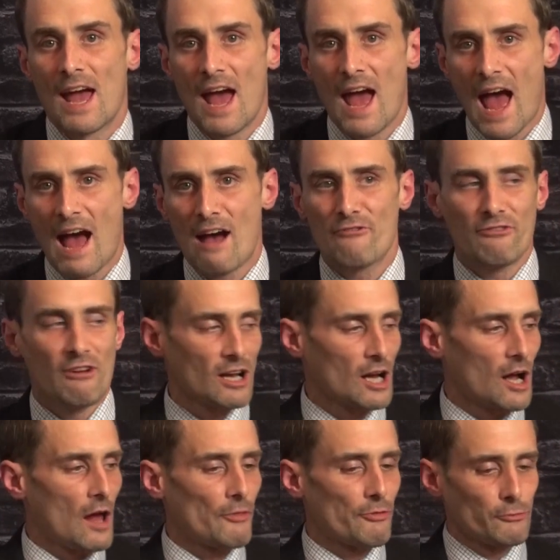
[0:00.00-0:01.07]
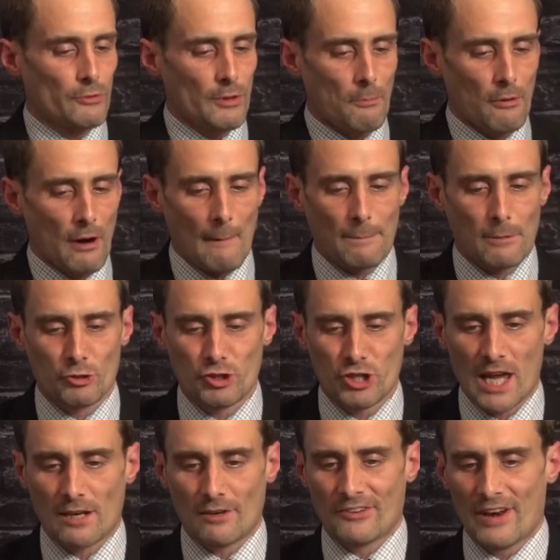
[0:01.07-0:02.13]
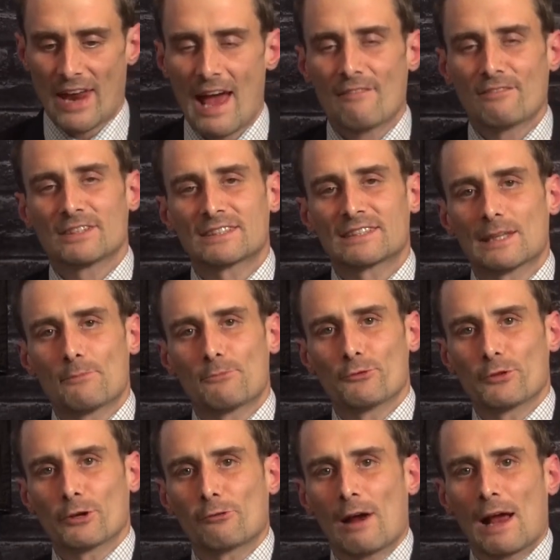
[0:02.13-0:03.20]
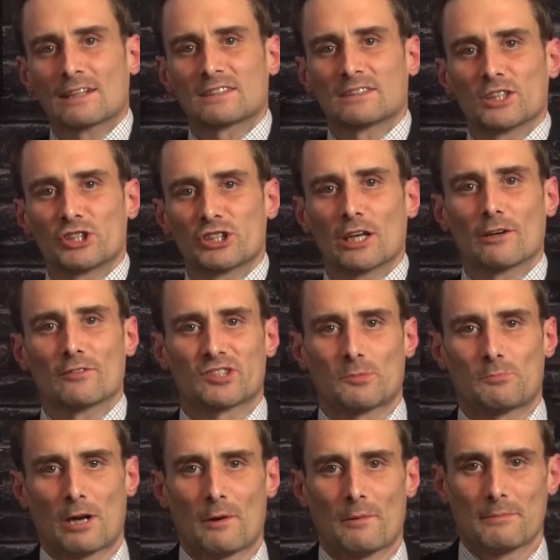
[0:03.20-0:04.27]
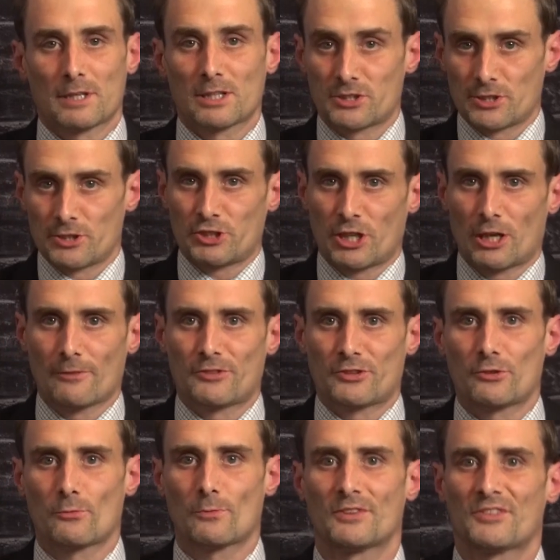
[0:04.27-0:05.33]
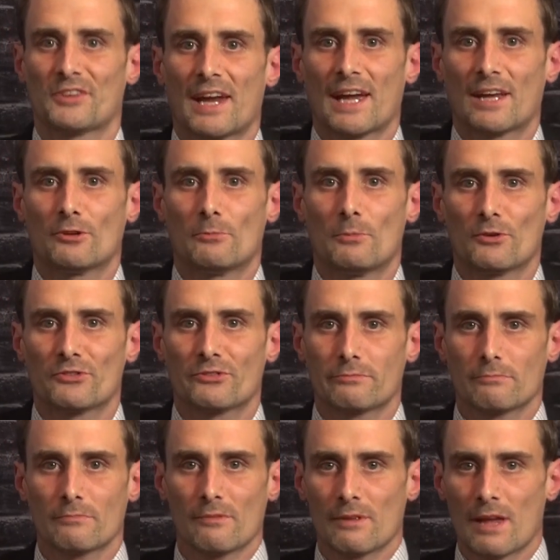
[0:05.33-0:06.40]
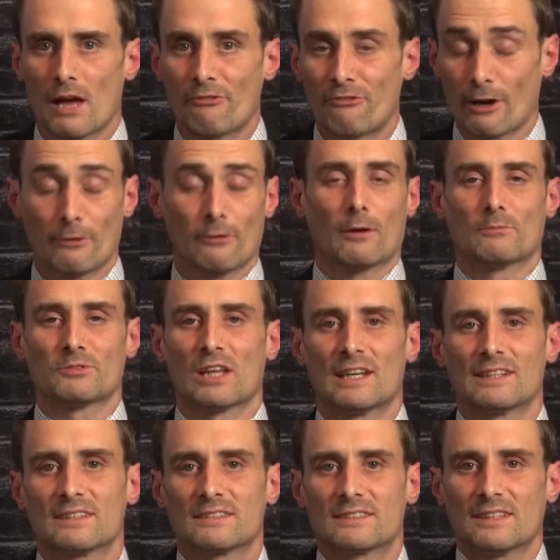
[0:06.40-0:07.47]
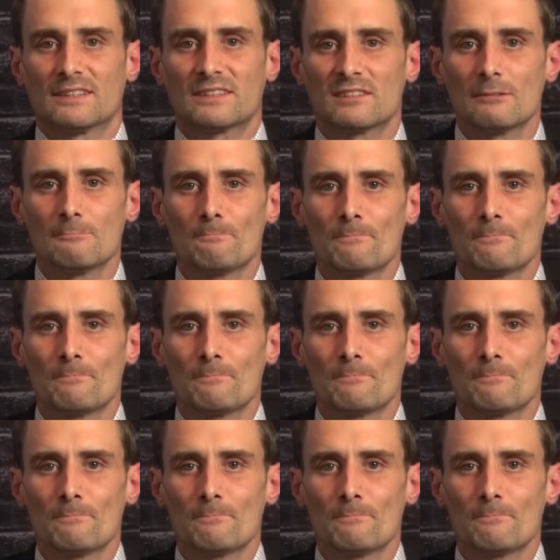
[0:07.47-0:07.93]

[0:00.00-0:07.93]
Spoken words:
have gone through the proper channels and haven't slipped through the cracks of the sheriff's department, because the sheriffs are the ones that handle most firearms licenses.